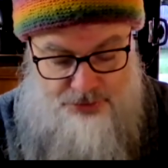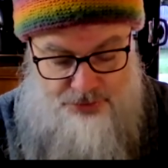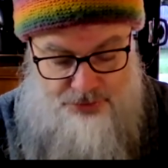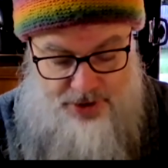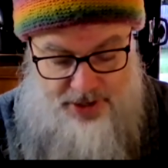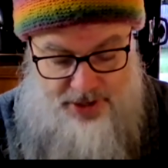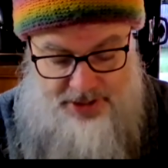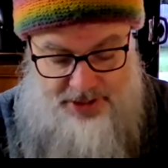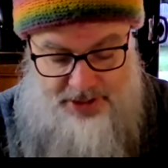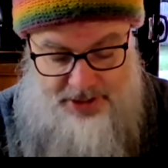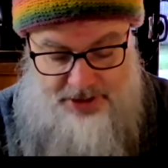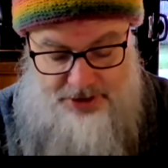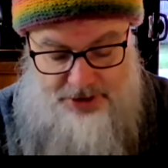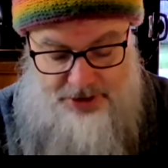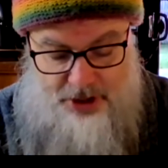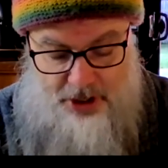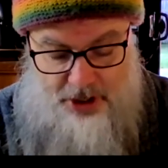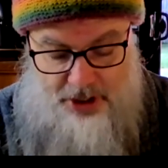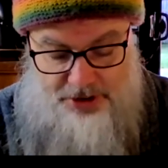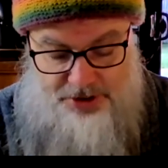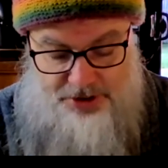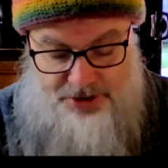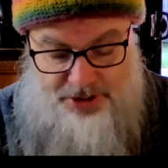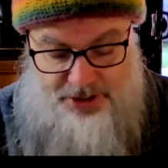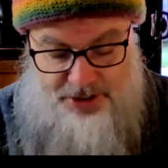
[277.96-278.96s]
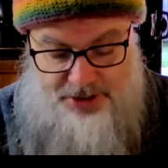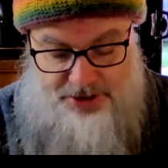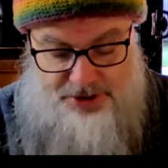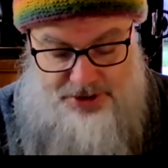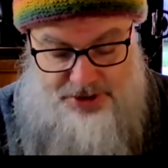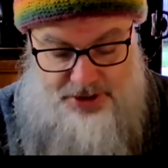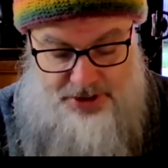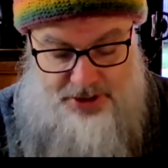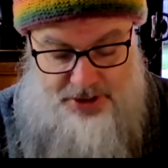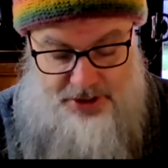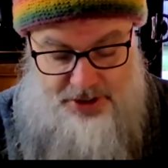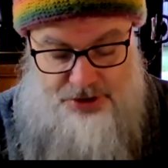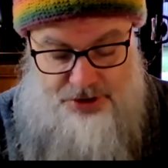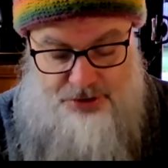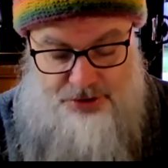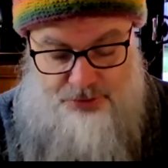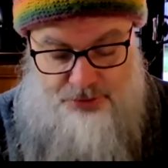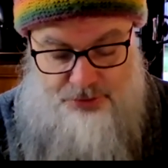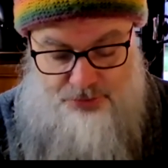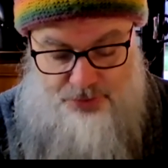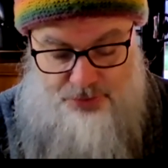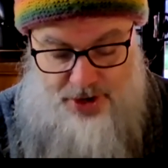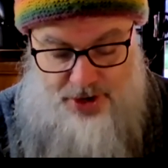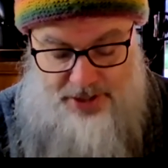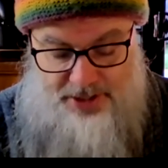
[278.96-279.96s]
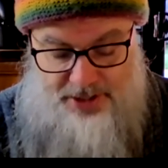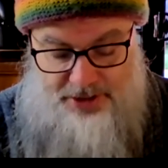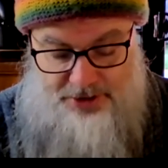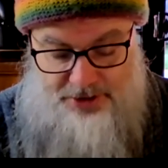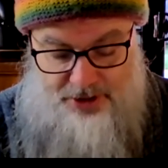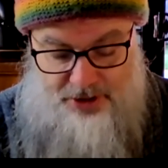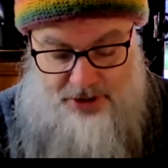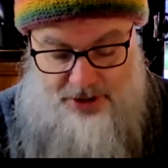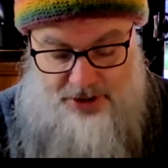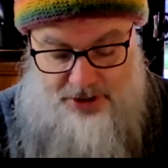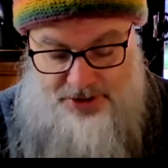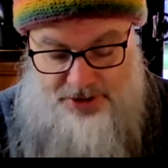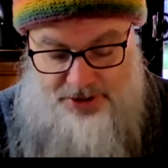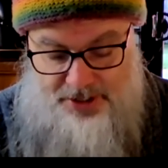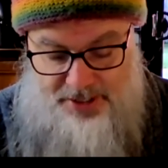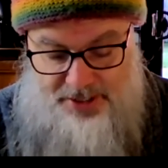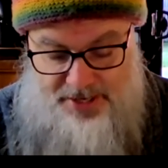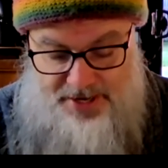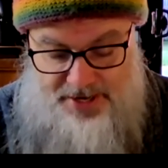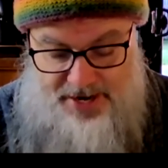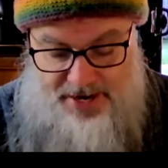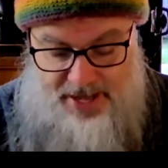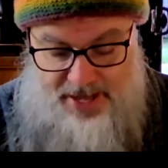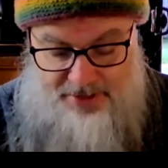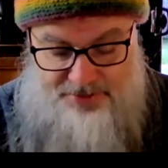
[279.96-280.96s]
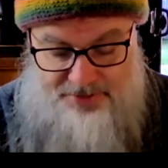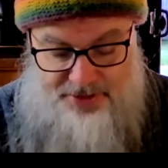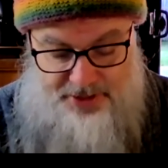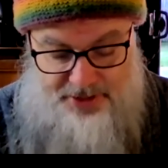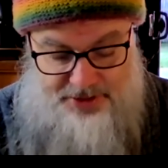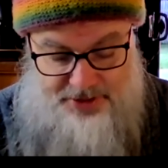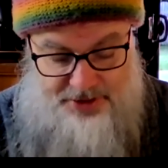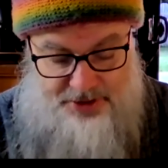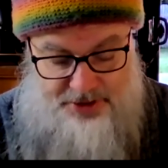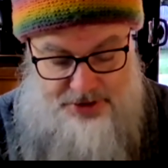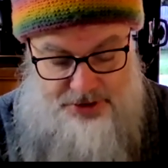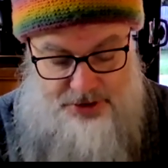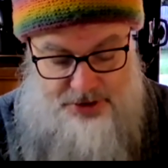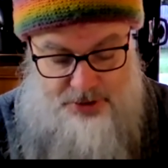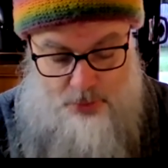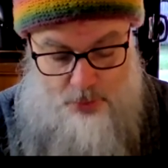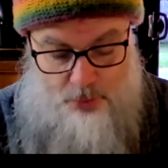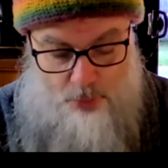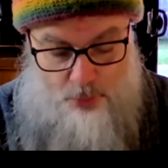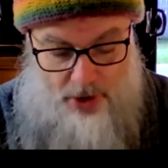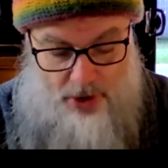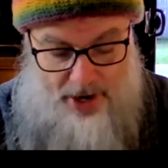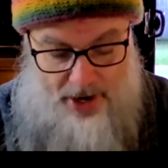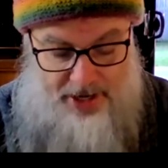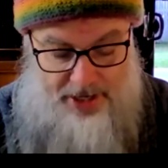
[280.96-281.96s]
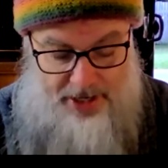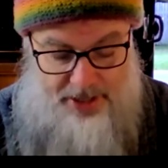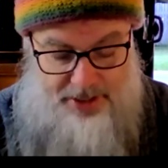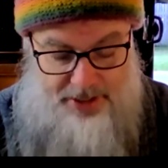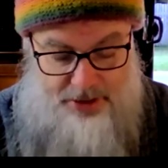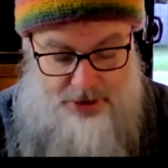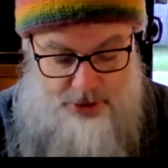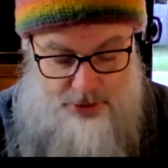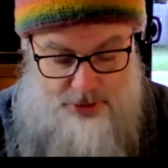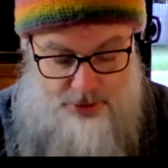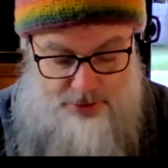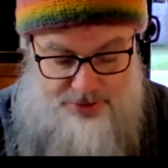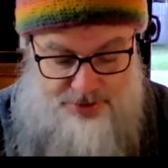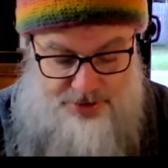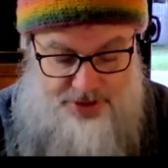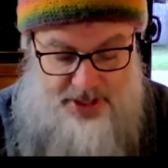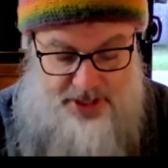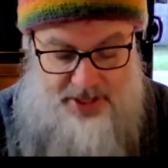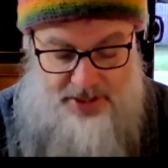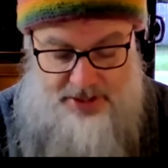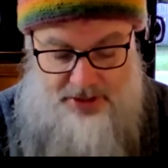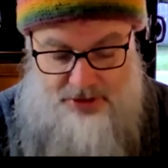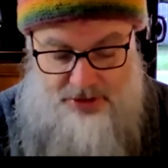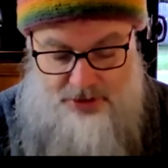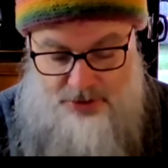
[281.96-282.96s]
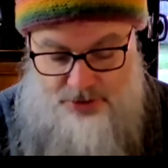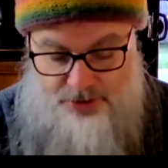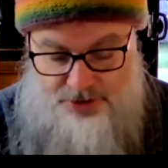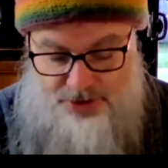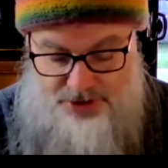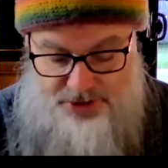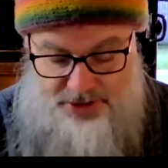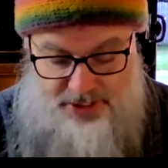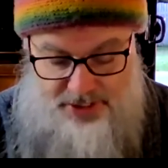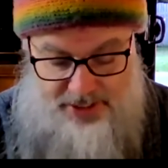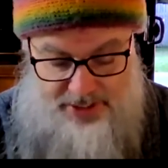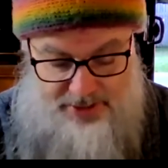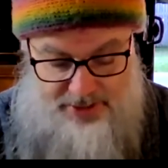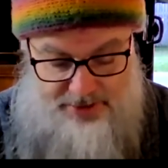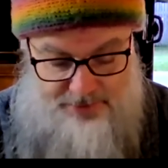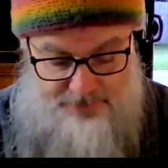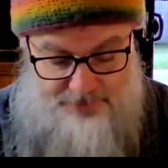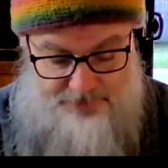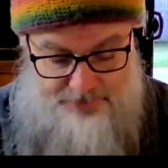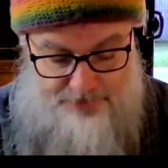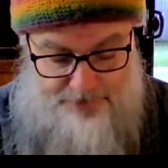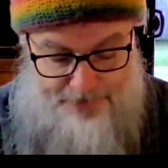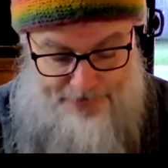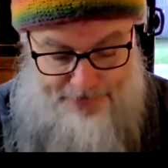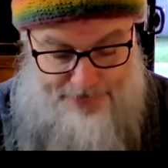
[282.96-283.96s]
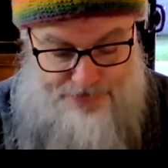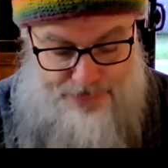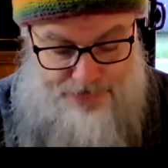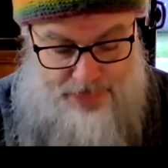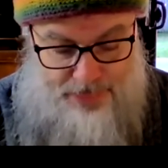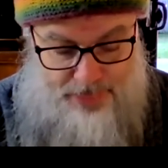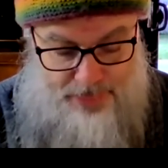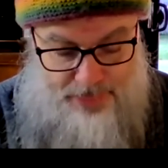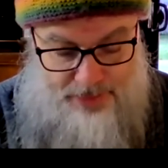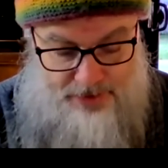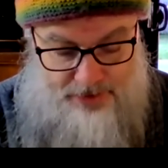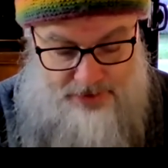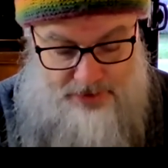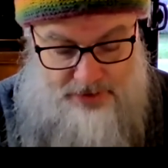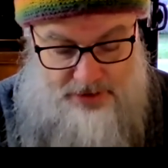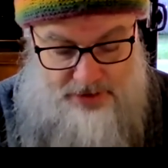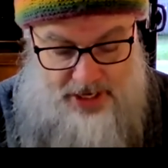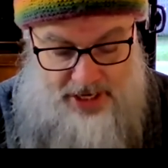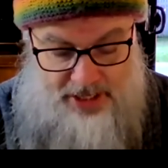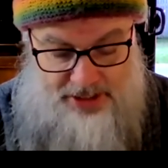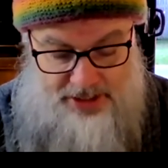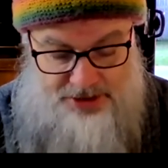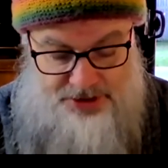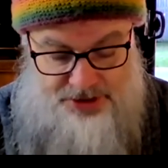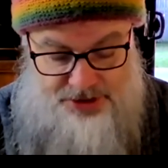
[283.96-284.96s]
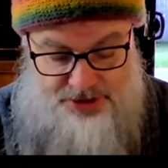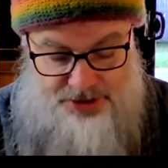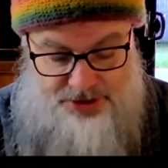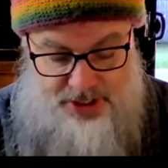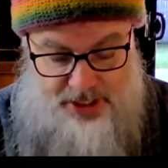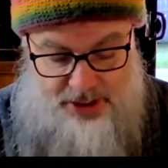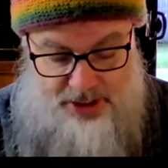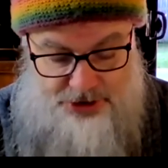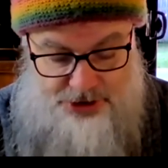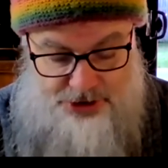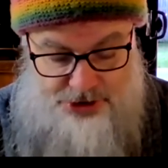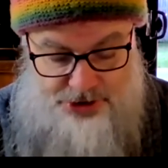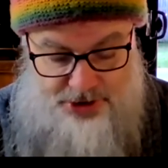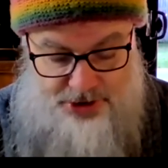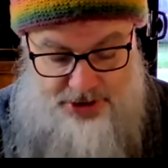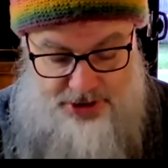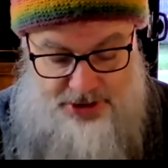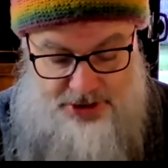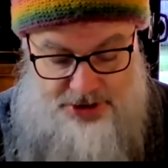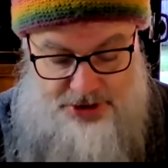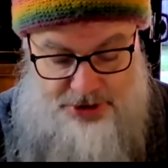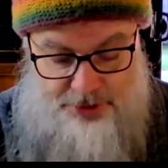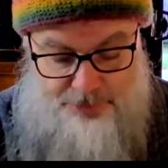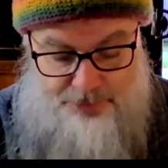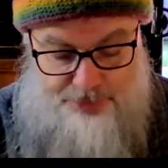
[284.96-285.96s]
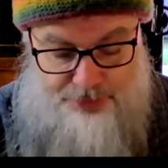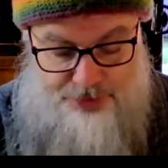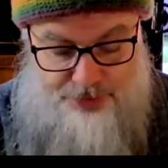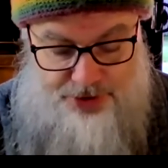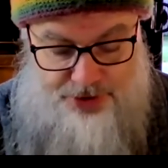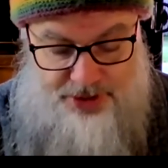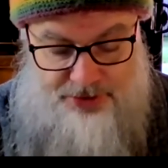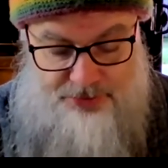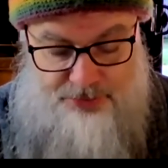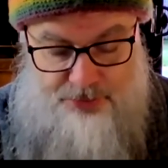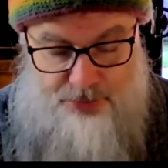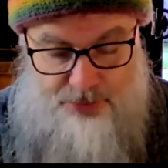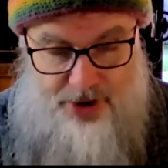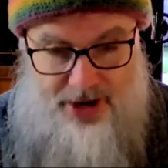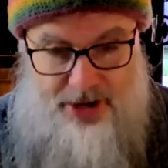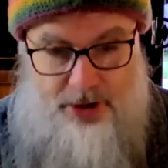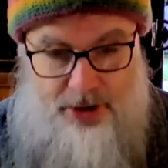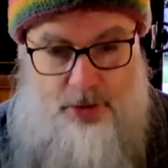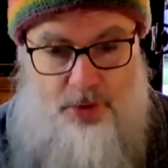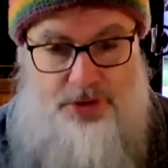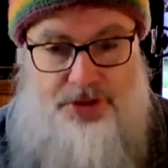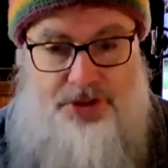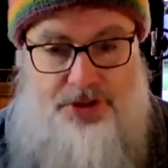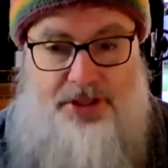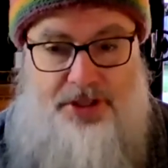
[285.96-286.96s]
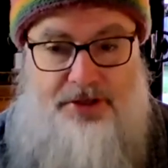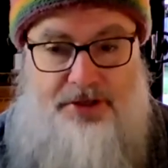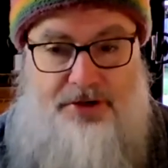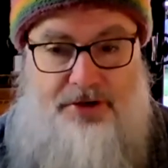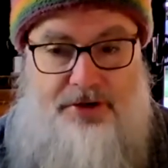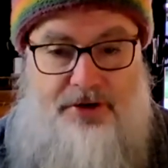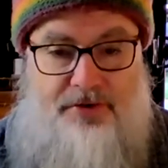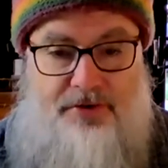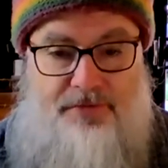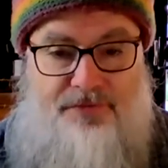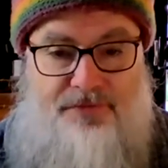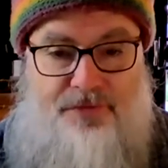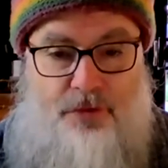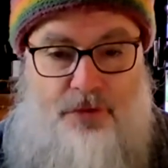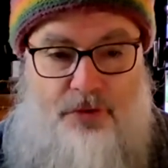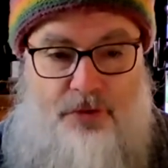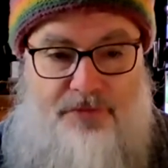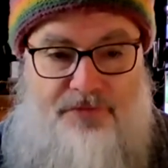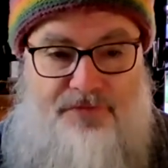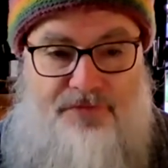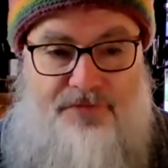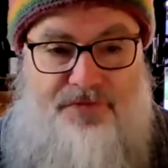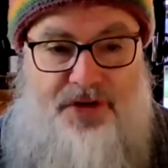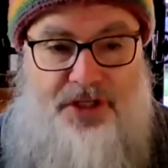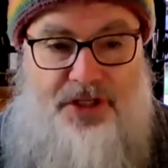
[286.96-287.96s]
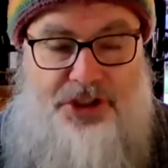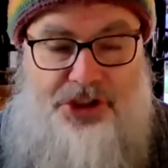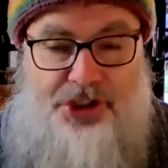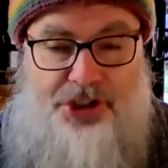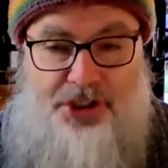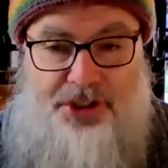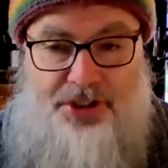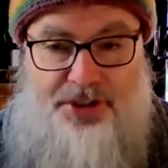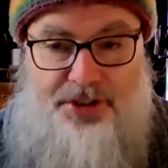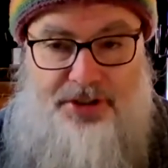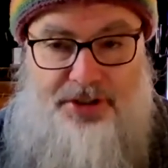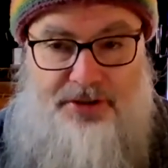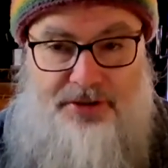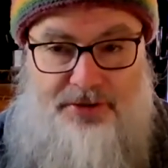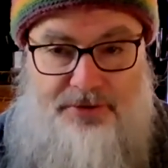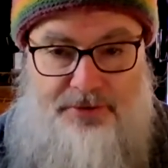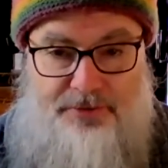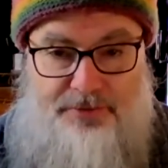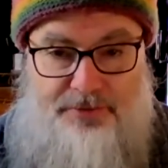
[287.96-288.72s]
To recognize this is to recognize nothingness when you think you see it. As such, it is the prerequisite for vision.